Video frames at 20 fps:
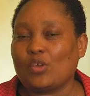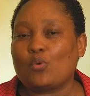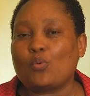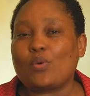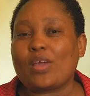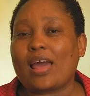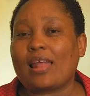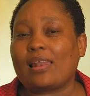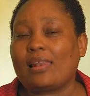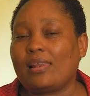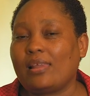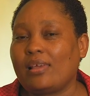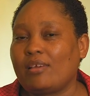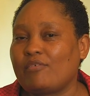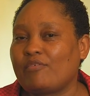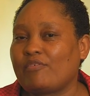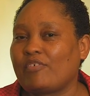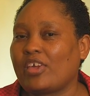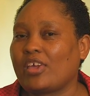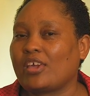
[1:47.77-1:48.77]
We are
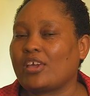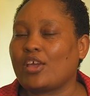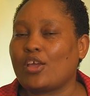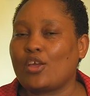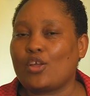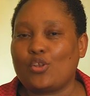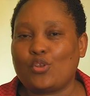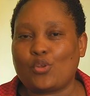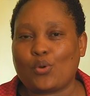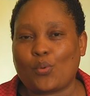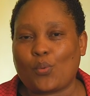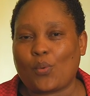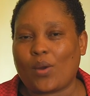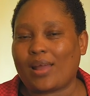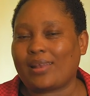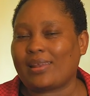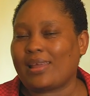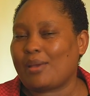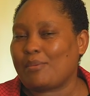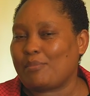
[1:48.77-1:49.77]
leaving no
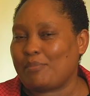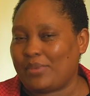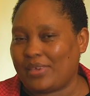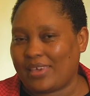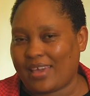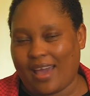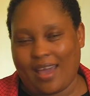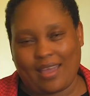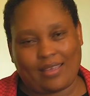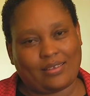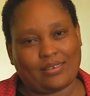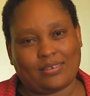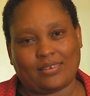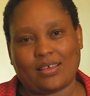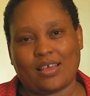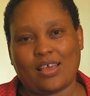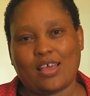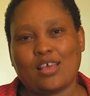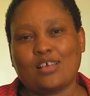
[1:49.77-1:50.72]
one behind.